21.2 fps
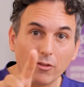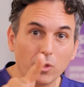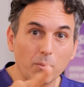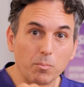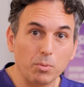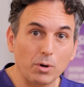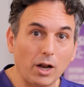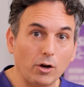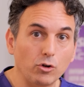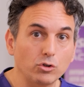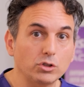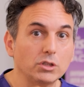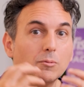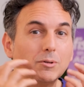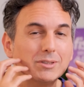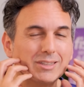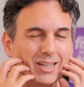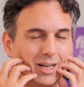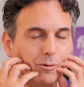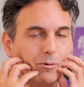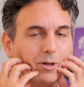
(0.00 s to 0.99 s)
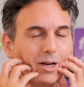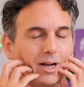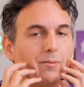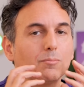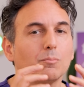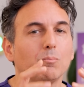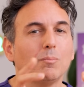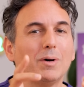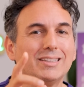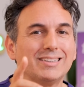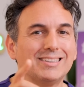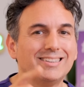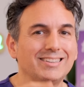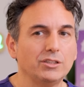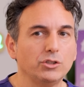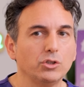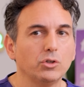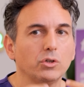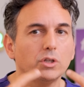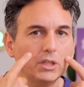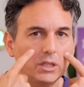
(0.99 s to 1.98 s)
But if you do it at night, you will release more
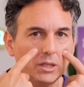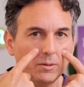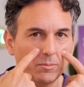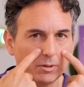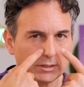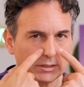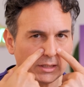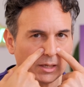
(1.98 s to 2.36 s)
tension